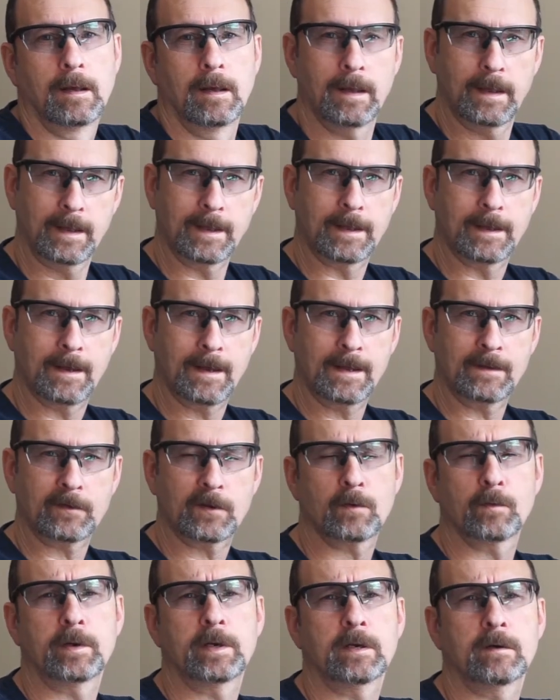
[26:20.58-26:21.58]
Hey guys,
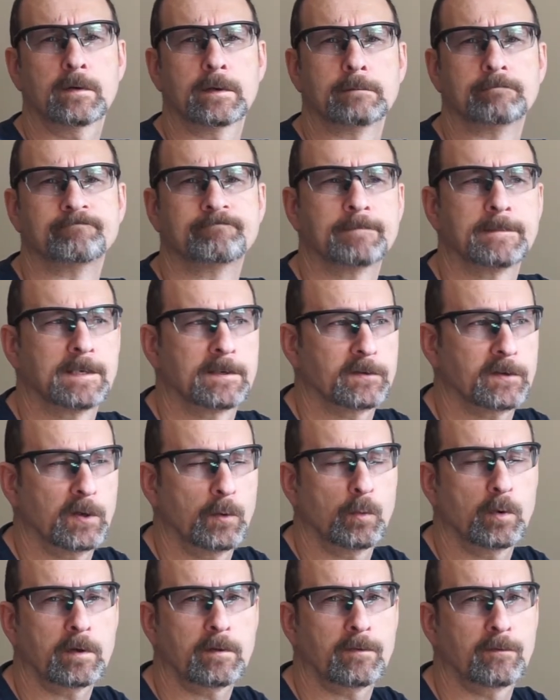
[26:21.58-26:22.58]
how we doing? As I
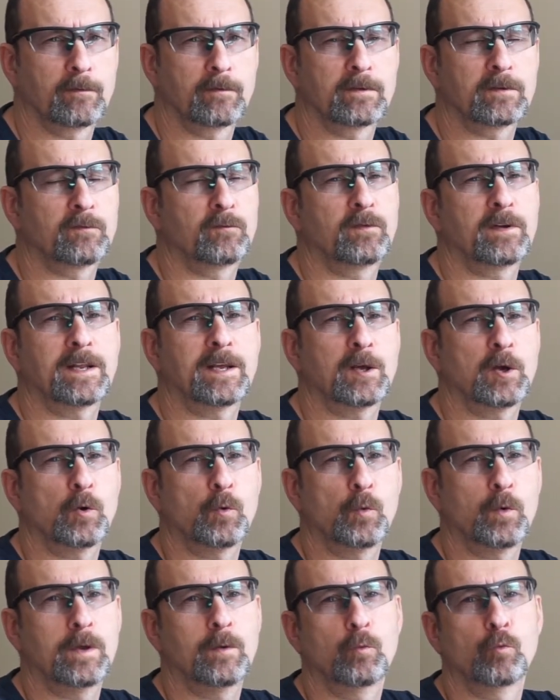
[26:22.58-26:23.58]
worked through this video,
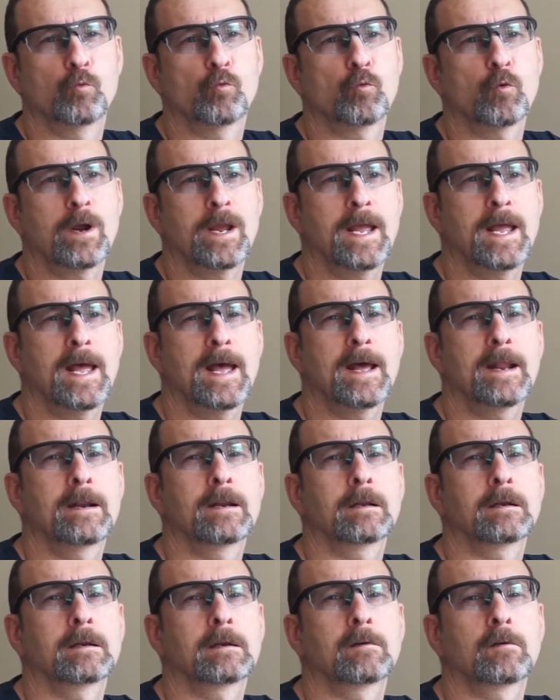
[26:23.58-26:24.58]
we ran
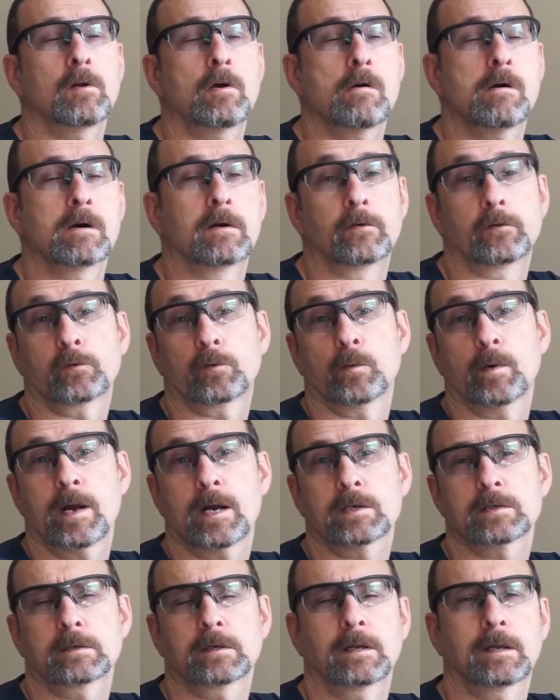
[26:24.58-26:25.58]
a little long, so we're
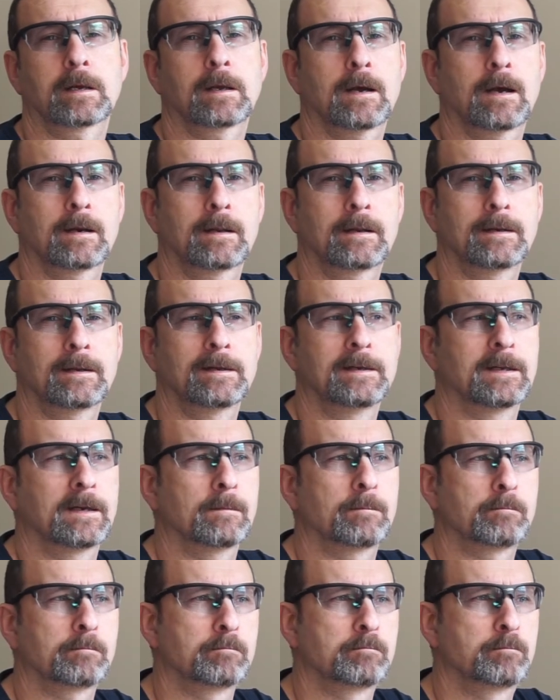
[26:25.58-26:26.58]
actually going to cut it
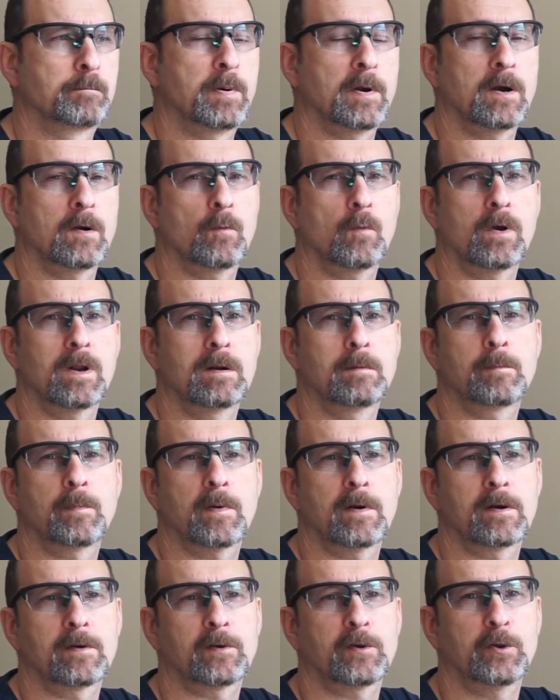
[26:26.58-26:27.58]
into part 1 and
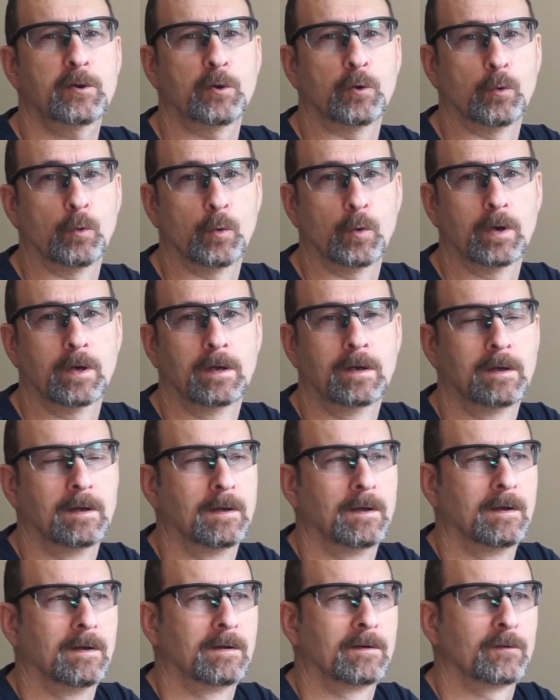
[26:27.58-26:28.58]
part 2.
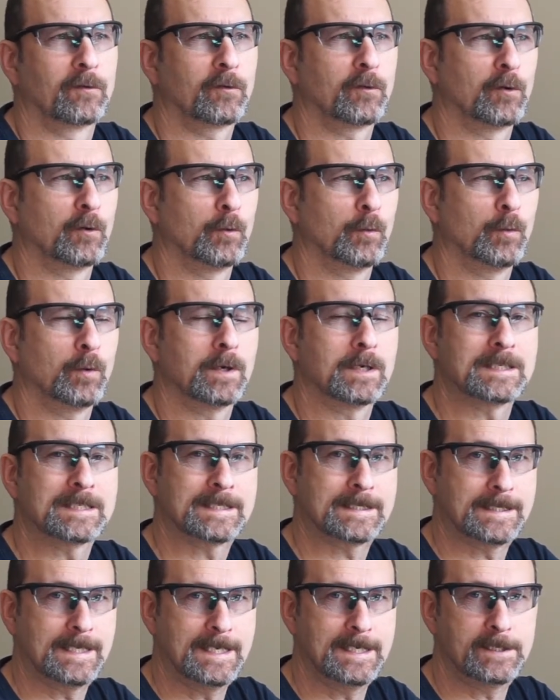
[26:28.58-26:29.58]
So
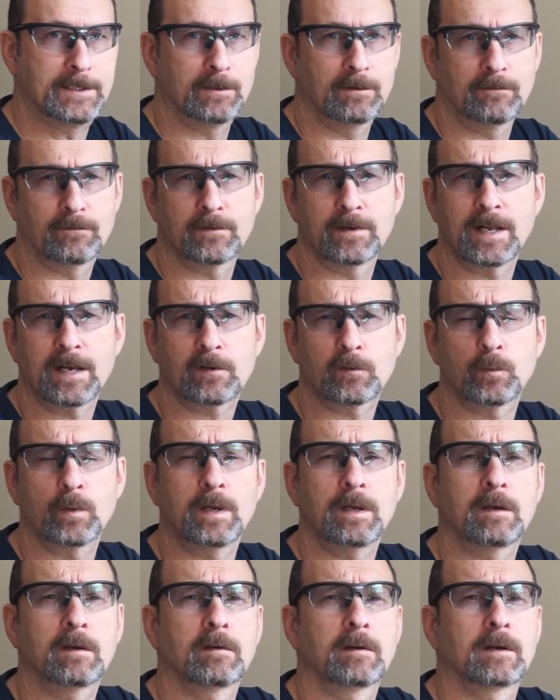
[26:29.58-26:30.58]
stay tuned for next
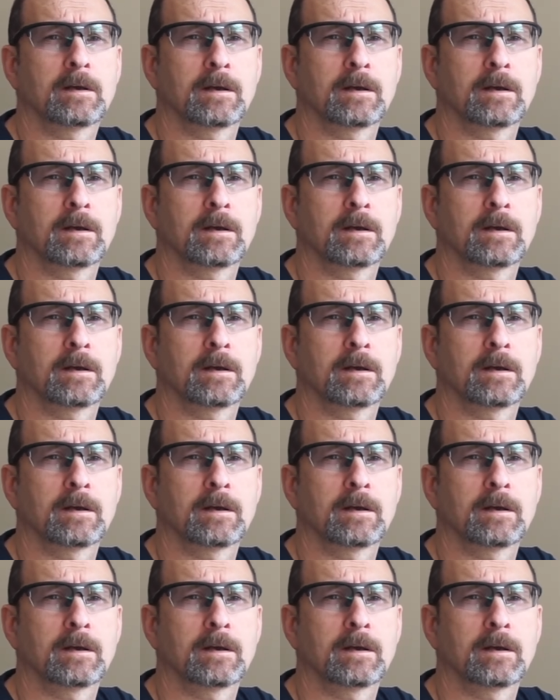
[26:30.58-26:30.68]
week.